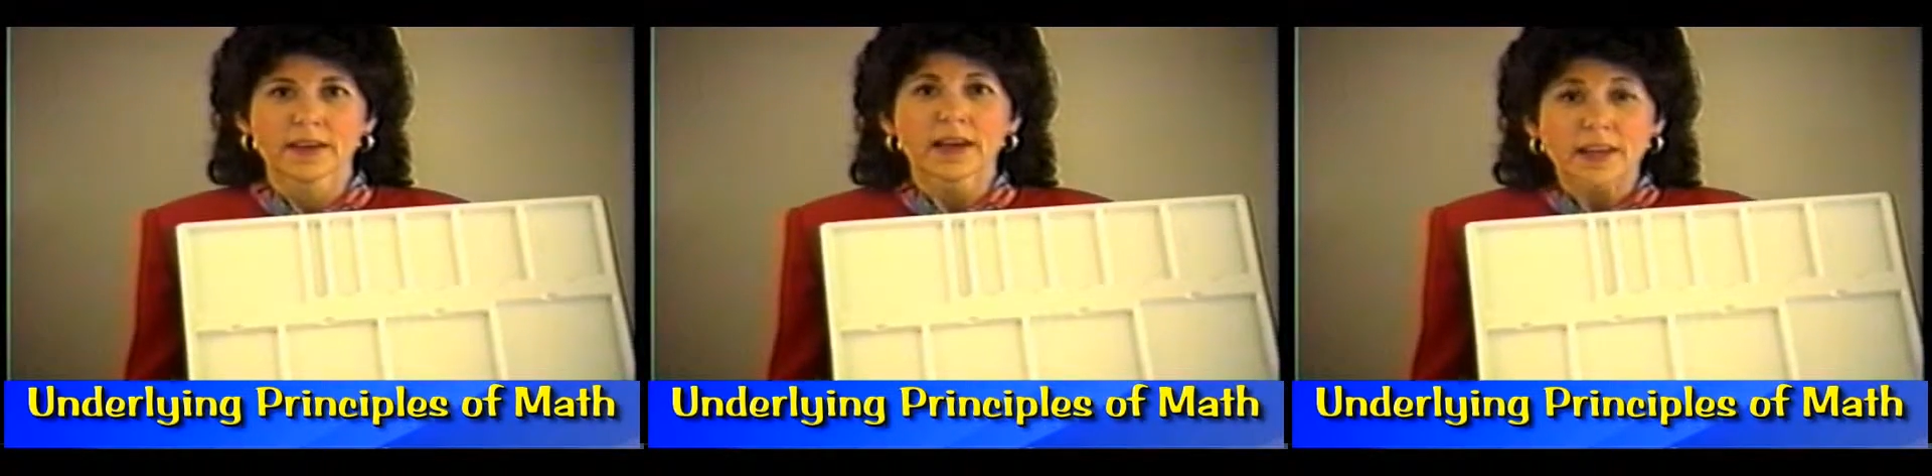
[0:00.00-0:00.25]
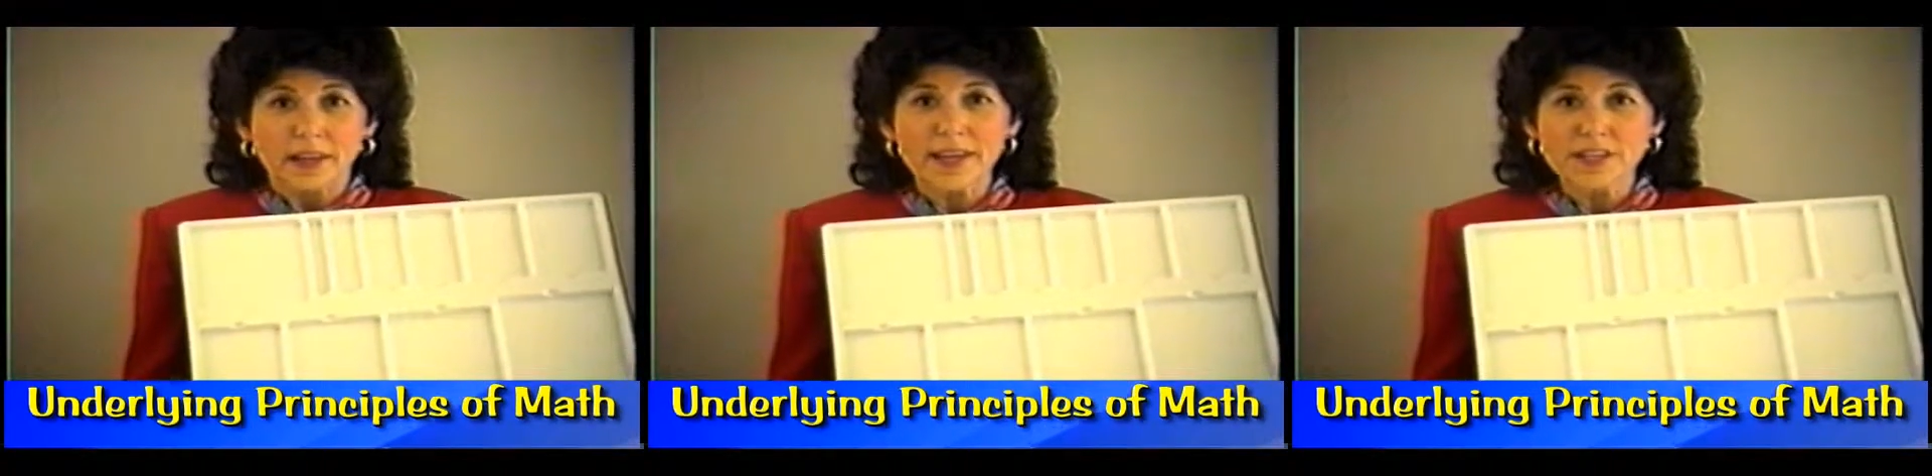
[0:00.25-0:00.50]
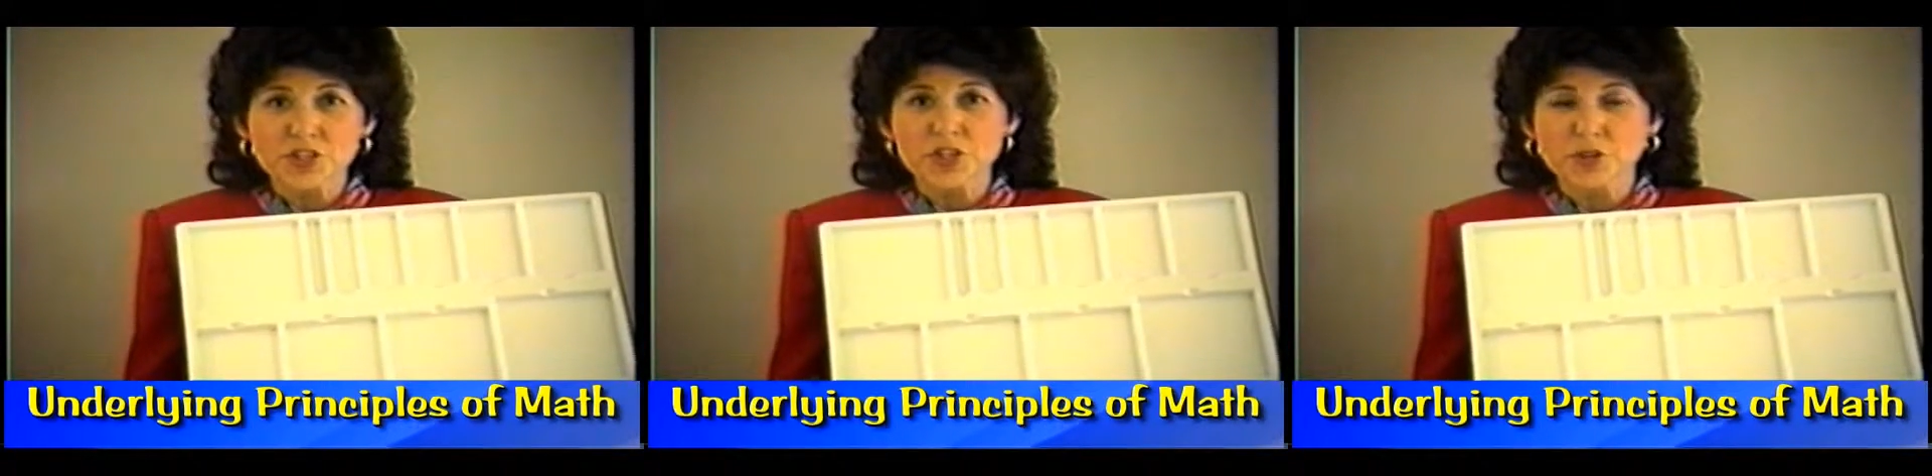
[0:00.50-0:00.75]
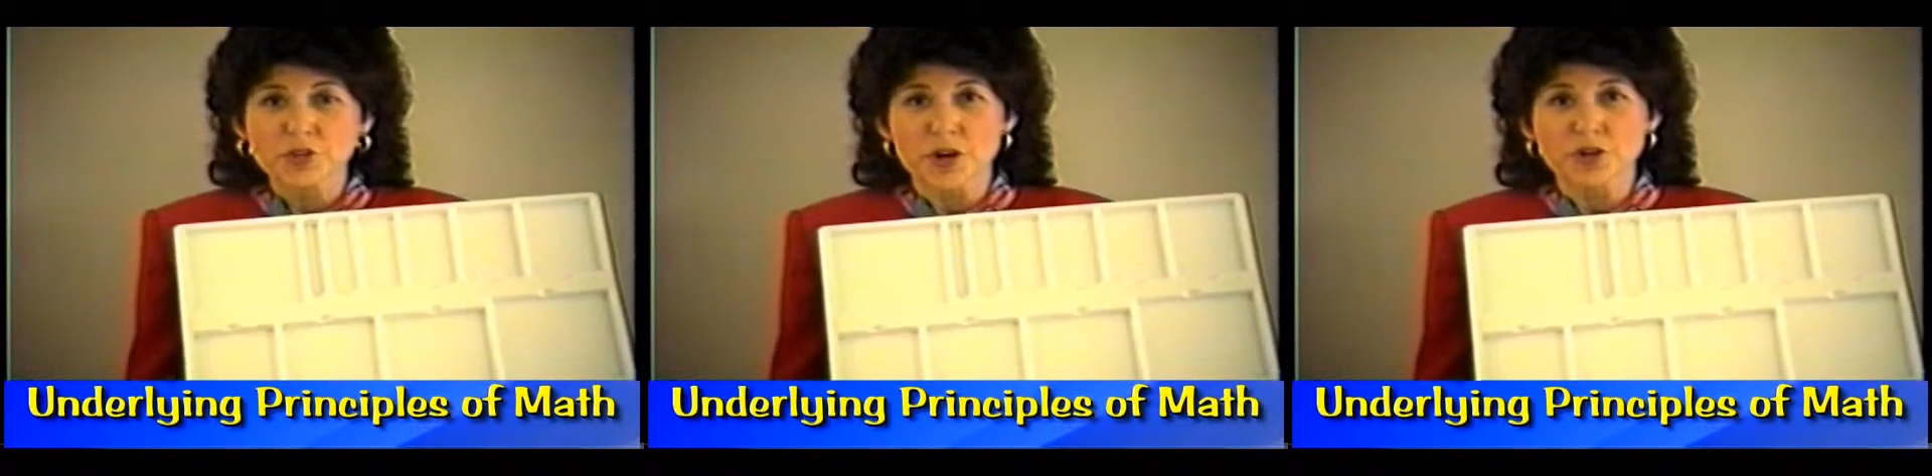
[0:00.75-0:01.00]
Let's
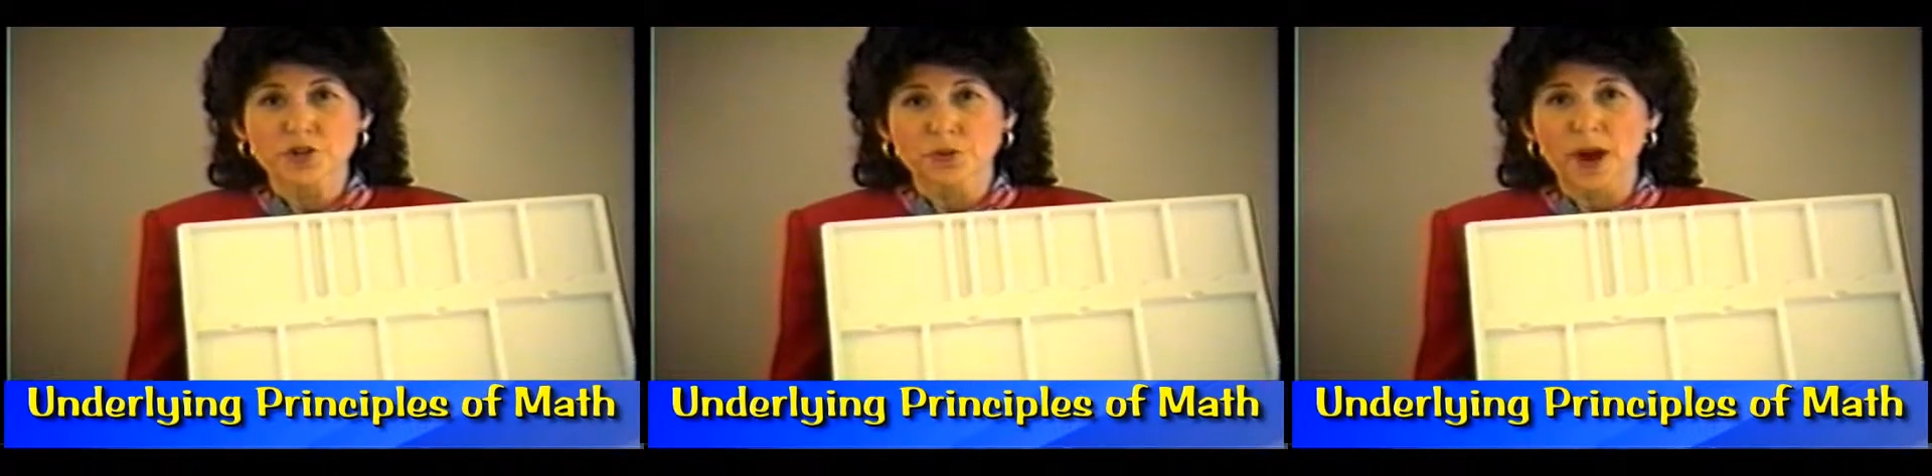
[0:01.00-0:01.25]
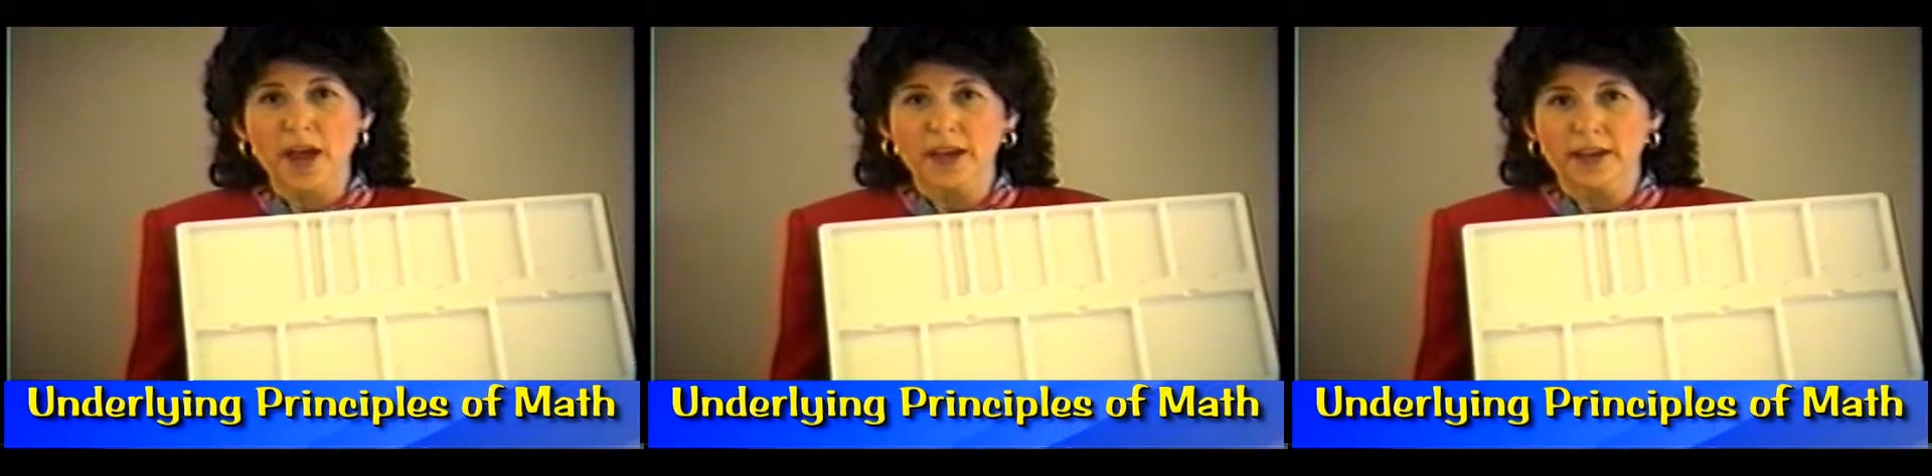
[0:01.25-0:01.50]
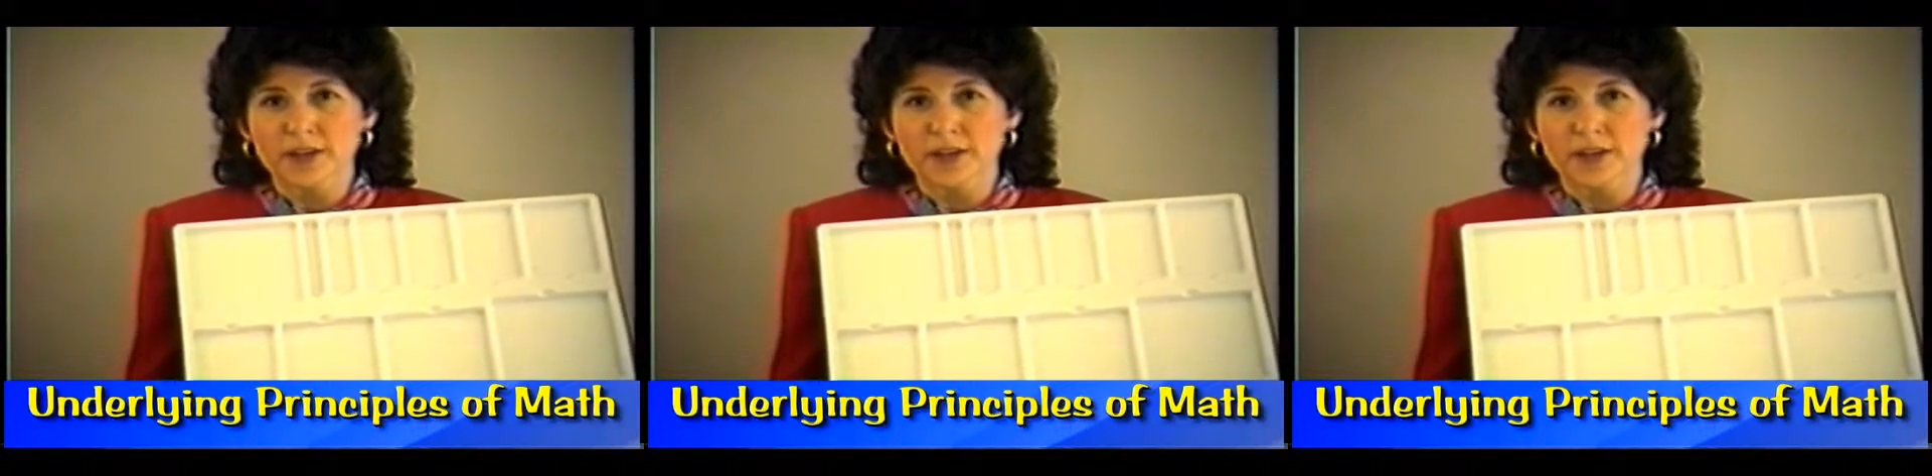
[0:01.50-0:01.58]
use our tray